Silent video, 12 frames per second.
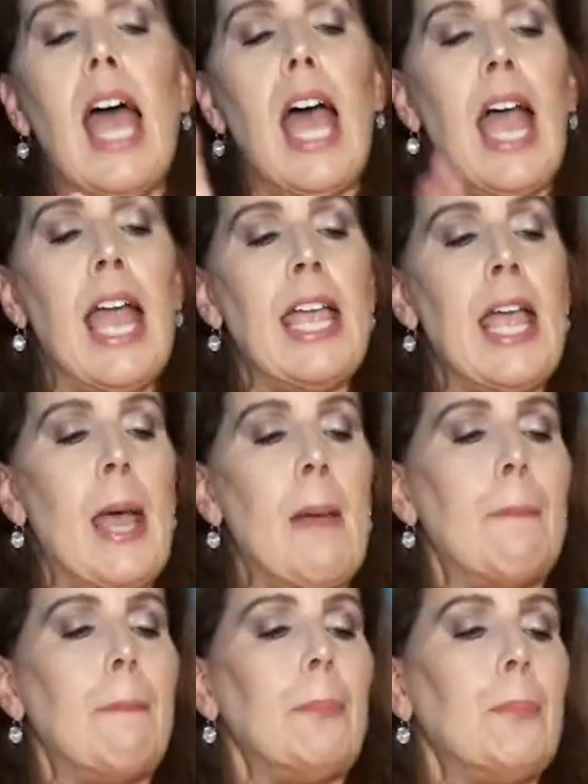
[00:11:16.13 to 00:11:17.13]

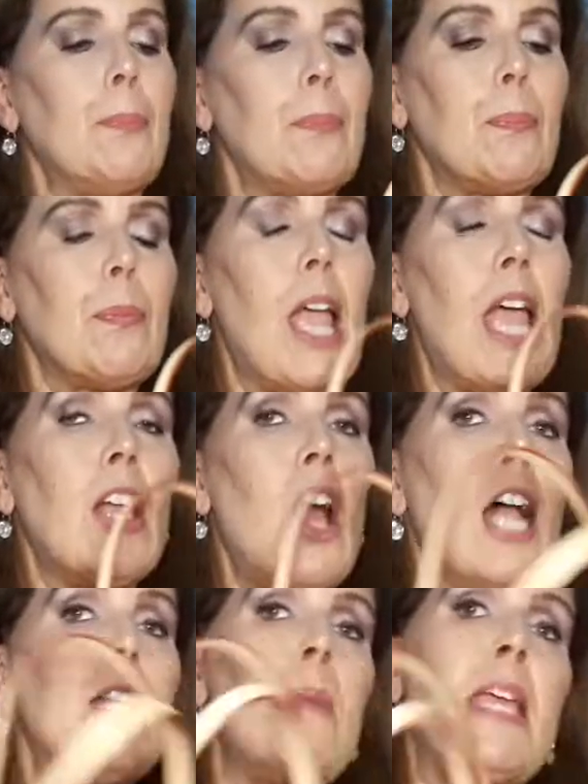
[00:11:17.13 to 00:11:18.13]
I
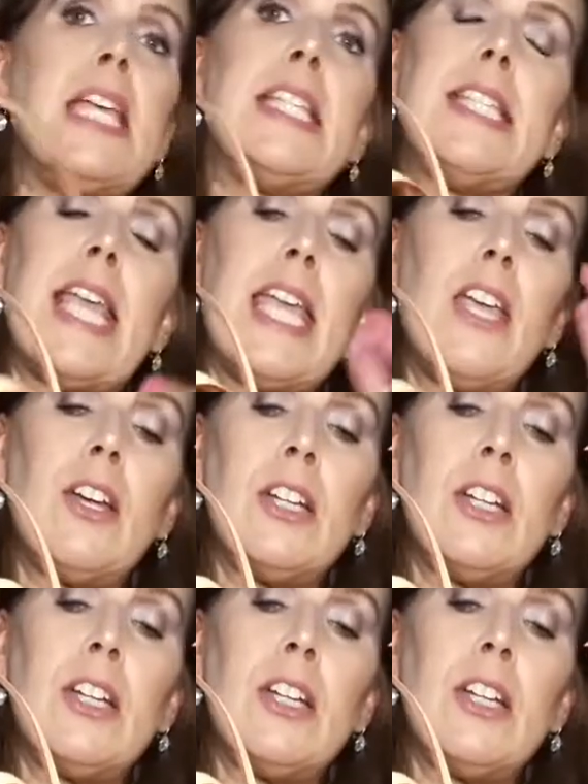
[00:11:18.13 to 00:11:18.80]
called my SA.